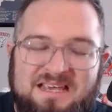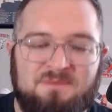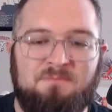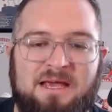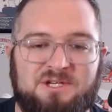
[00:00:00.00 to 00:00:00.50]

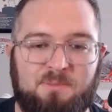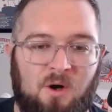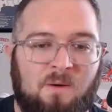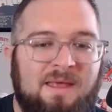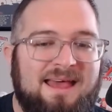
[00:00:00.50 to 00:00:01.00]
in
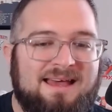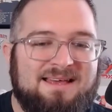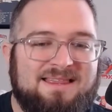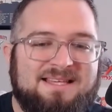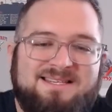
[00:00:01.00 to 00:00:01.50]
baseball.
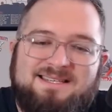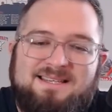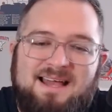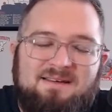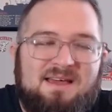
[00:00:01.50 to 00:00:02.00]

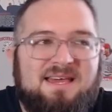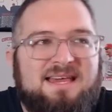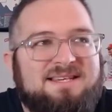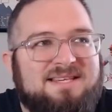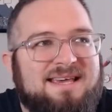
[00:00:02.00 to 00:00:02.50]

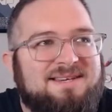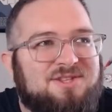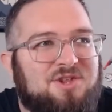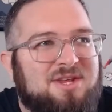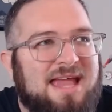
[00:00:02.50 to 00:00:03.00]
He's
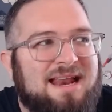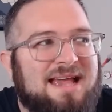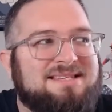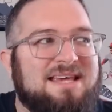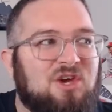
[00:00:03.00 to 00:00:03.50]
looked at
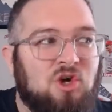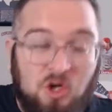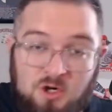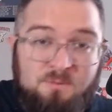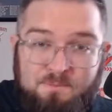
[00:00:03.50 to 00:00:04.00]
as a
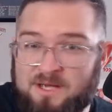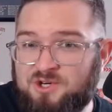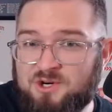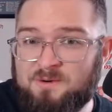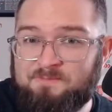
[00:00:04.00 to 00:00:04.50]
good
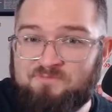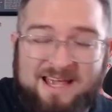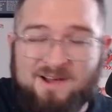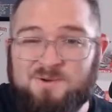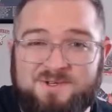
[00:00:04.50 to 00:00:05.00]
pitcher
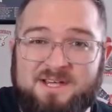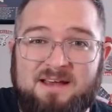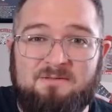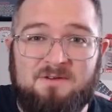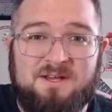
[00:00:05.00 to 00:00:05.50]

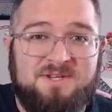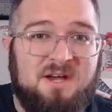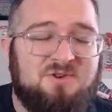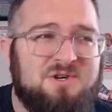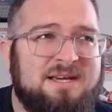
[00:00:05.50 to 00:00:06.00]
outside of Reds
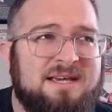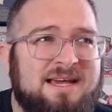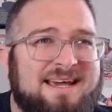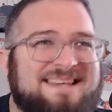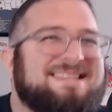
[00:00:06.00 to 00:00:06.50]
country.
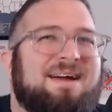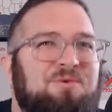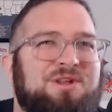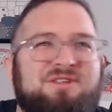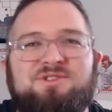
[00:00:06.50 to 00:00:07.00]
He's not
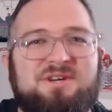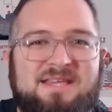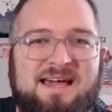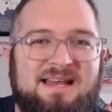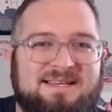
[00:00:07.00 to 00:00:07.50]
really
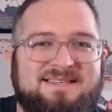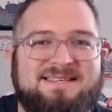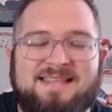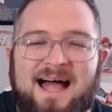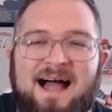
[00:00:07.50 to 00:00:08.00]
looked at as a
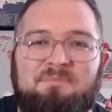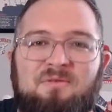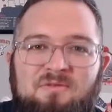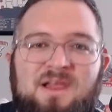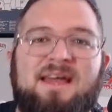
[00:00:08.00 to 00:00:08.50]
top
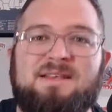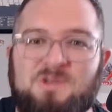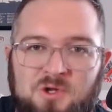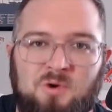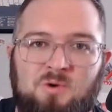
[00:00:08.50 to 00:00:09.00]

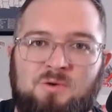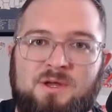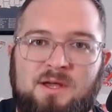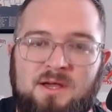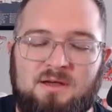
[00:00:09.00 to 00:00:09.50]
flight
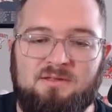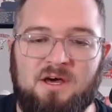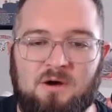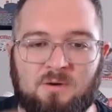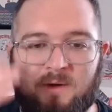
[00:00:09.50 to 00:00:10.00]
dude,
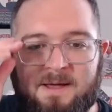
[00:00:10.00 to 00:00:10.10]
though.